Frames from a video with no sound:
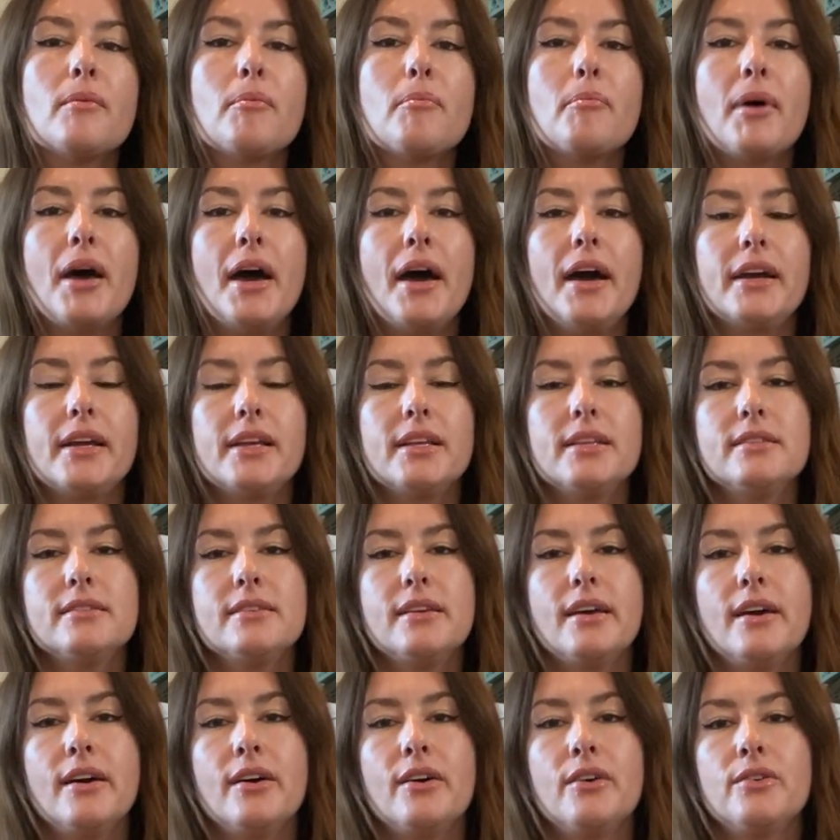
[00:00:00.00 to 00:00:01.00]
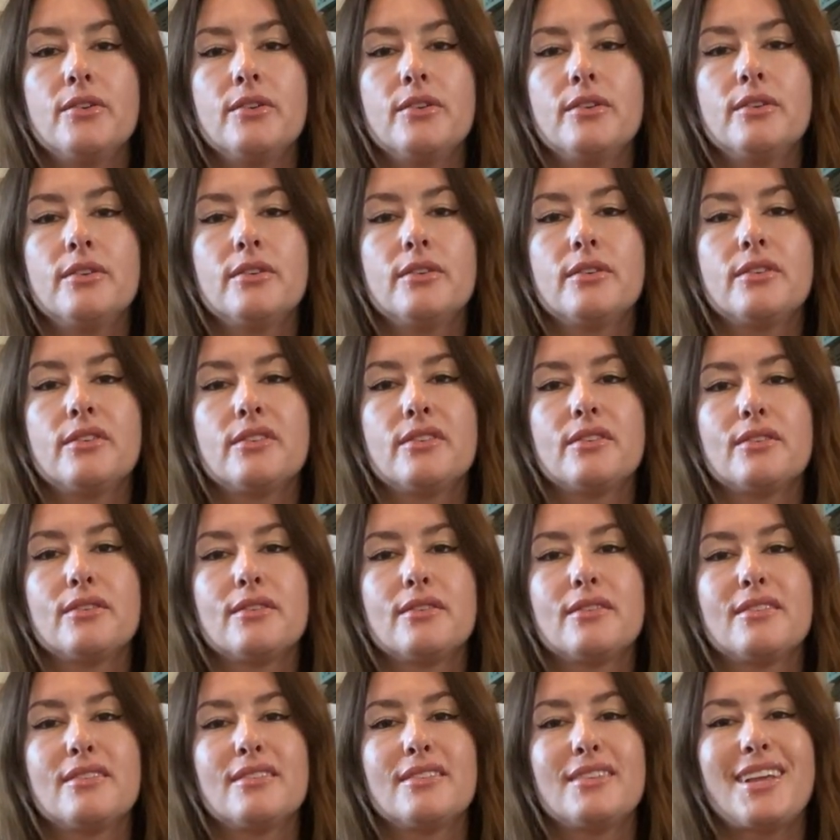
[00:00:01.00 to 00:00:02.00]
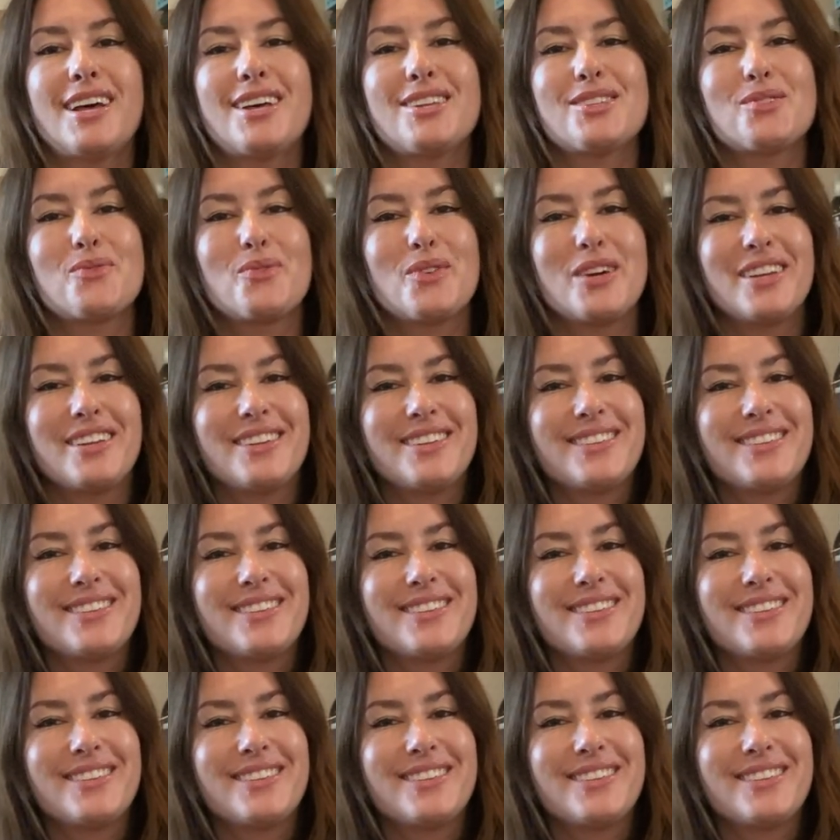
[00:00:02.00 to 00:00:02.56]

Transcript: back and down. Last one.